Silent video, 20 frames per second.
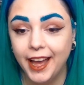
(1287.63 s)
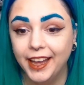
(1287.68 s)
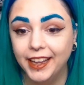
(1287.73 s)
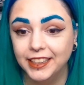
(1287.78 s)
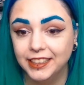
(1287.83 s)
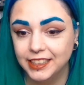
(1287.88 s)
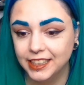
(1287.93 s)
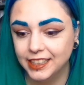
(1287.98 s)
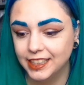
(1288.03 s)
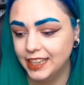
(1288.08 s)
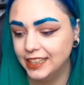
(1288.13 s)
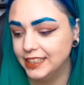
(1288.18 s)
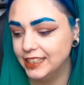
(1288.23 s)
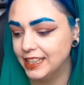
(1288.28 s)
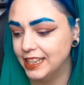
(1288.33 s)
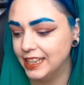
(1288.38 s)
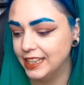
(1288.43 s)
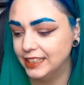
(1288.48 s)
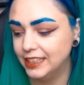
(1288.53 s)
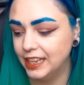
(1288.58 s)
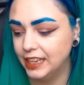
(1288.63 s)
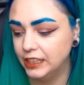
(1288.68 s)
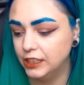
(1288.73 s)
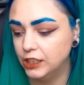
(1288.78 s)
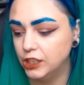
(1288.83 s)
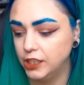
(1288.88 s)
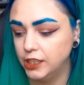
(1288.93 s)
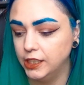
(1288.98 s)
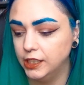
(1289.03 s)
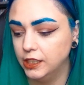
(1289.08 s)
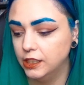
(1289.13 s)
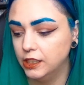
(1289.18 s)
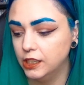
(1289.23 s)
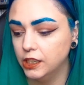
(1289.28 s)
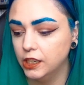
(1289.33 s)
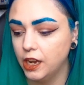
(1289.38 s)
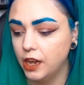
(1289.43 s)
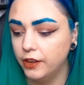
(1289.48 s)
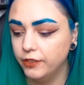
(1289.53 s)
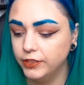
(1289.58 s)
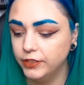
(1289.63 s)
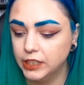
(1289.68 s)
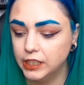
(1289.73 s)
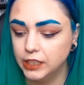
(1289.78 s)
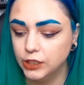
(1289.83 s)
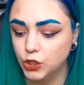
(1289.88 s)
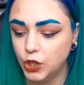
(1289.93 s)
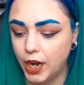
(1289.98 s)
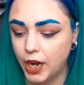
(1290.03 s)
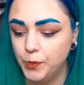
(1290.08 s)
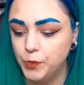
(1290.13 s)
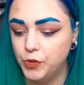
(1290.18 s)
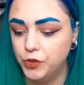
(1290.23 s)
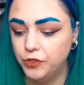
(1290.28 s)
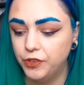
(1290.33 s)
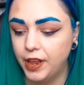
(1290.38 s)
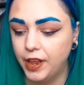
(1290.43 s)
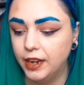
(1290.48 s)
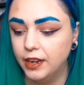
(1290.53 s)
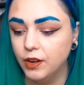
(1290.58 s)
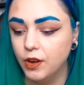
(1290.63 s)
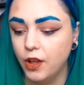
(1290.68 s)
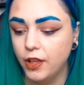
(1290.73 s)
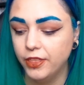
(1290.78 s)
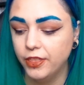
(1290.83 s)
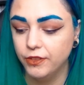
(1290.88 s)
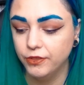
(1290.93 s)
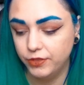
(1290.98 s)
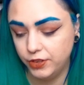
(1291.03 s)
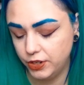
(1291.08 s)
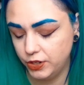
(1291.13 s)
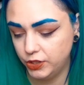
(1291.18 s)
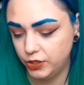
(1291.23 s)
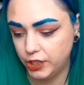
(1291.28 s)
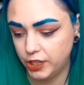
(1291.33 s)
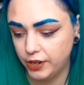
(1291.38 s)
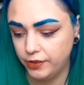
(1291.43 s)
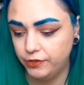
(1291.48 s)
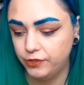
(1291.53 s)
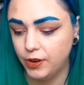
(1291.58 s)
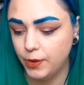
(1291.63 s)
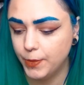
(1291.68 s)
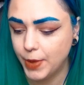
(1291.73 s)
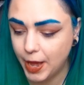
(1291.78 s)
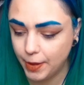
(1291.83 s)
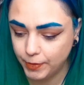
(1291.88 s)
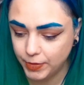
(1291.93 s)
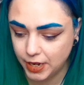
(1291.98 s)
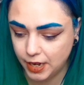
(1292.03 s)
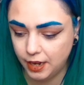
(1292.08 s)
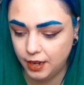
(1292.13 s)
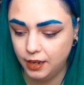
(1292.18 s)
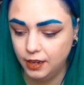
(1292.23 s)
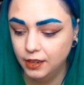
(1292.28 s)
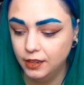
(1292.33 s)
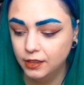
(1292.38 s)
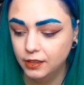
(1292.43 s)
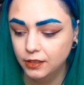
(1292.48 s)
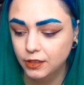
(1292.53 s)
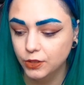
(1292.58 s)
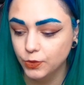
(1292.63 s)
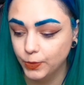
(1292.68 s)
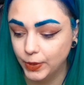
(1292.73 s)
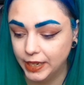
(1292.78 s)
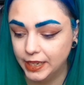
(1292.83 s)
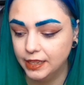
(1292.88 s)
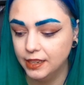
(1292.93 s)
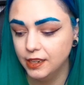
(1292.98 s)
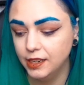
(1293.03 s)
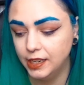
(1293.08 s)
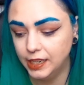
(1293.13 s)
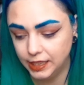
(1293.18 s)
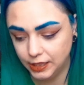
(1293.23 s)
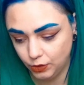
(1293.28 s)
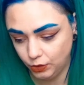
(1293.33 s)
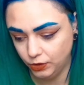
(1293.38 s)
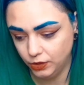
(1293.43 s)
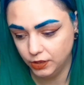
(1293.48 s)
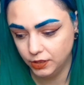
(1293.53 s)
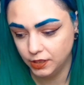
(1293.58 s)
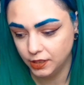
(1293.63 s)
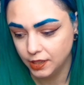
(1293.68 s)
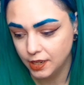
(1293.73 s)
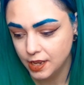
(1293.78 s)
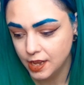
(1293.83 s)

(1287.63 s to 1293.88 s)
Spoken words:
So that's this, and she's gonna obviously try and prevent the future from happening the way that it does.